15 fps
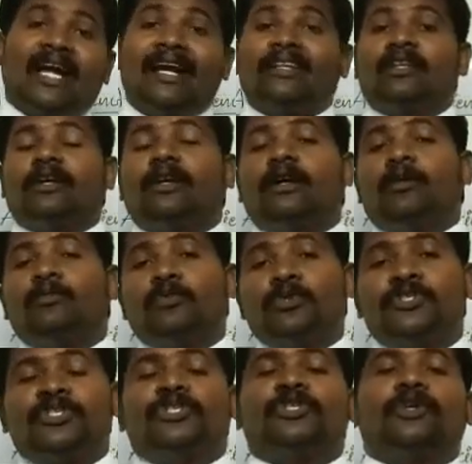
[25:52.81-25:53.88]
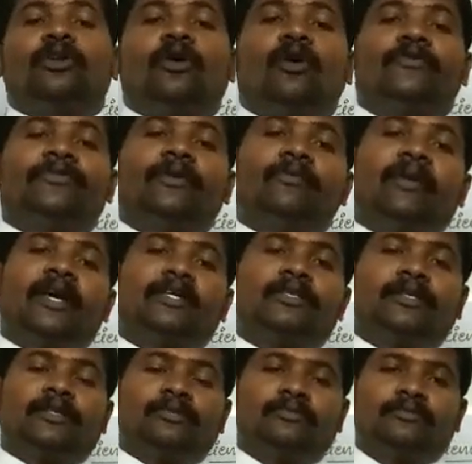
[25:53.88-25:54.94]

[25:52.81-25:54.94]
and the composition of the matter.